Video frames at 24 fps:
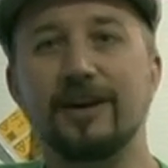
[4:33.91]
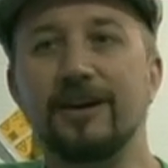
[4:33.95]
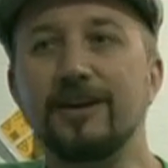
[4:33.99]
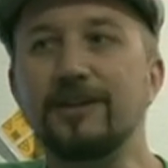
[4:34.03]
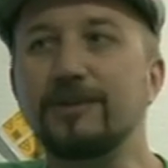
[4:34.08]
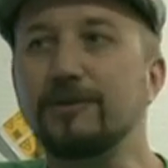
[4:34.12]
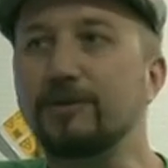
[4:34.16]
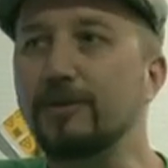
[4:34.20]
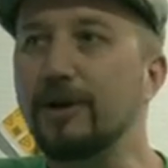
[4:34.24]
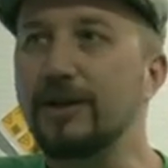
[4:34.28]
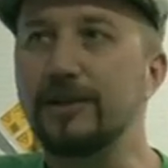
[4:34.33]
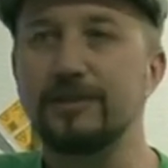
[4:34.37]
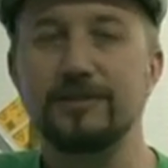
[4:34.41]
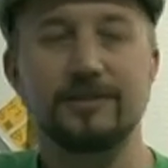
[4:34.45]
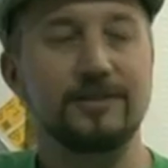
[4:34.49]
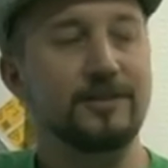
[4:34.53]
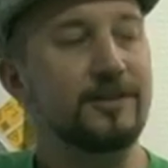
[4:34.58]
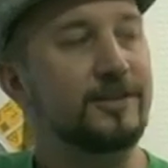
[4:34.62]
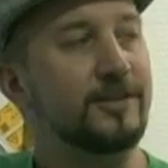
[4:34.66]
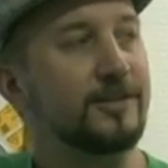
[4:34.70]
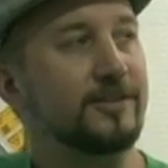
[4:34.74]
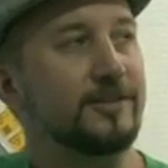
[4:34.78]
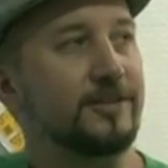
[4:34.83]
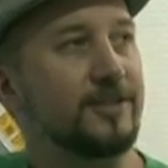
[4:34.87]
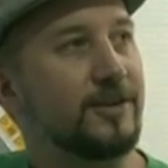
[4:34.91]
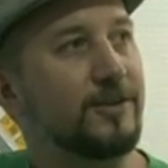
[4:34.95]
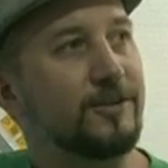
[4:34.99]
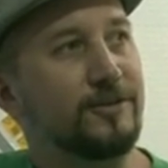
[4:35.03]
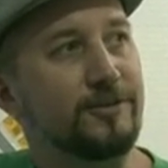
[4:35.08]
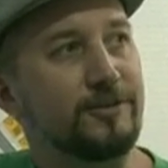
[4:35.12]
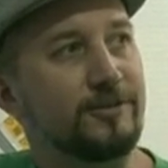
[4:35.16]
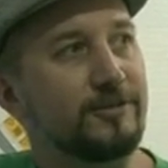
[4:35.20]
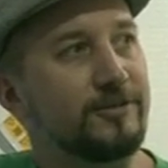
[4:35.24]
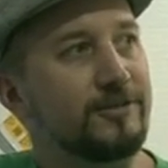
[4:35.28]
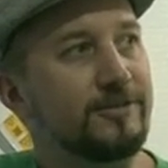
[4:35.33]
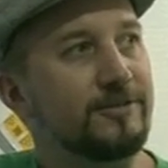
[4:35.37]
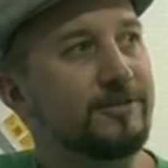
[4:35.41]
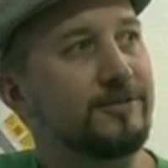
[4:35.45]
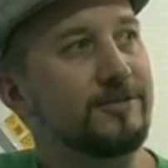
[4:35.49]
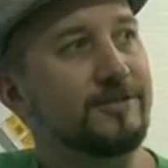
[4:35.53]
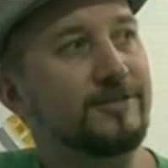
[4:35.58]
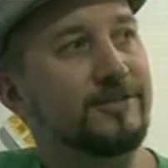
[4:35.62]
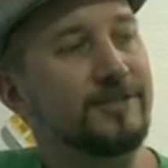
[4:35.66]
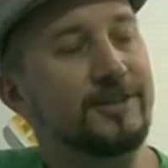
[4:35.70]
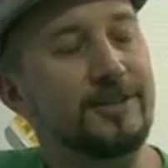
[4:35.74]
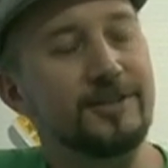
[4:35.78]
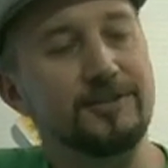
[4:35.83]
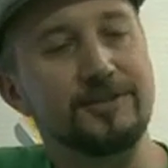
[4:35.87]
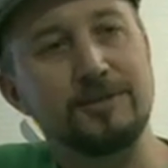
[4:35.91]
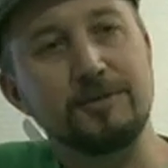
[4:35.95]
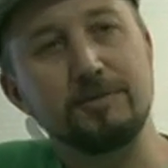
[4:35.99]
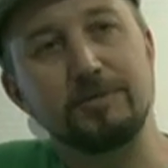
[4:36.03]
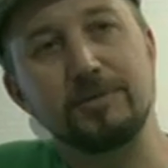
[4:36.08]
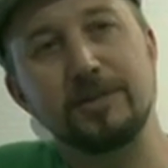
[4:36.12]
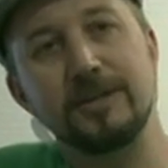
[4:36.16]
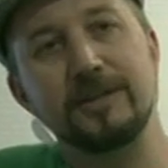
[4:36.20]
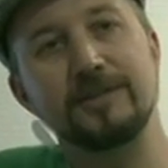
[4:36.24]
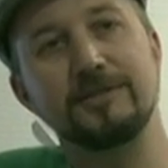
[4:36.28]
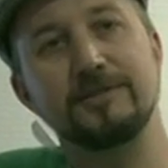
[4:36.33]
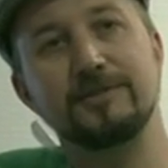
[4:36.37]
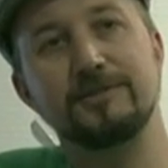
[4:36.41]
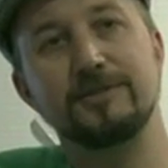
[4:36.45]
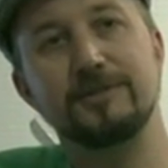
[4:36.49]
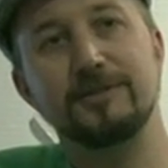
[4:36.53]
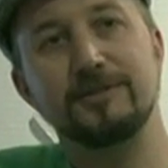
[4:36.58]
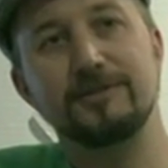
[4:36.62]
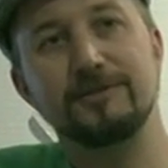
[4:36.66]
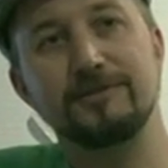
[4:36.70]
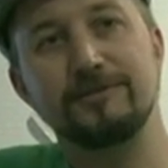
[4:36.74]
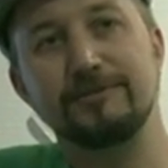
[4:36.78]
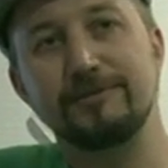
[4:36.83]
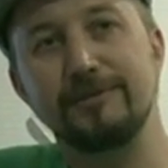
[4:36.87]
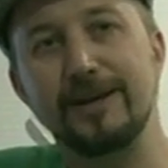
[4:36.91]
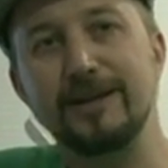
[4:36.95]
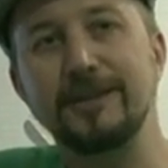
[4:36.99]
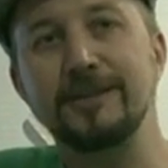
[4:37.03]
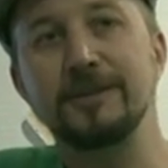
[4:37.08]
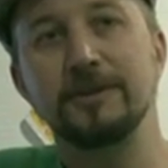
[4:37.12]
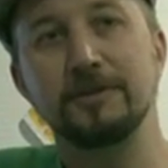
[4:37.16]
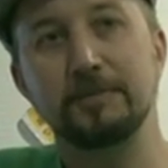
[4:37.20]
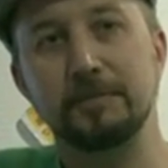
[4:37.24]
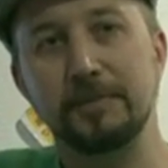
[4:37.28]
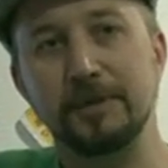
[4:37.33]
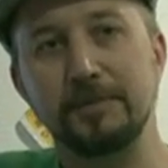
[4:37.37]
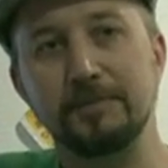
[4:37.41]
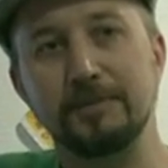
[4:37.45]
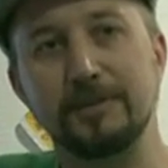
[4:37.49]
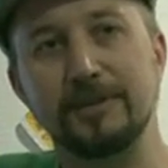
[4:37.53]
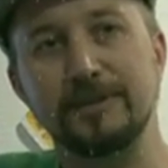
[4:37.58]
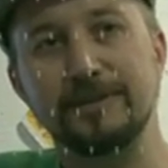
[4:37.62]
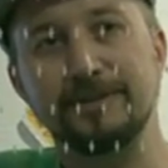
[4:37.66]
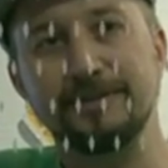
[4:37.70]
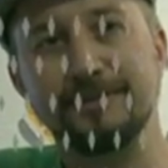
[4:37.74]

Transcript: Otherwise, there's no place for regular people.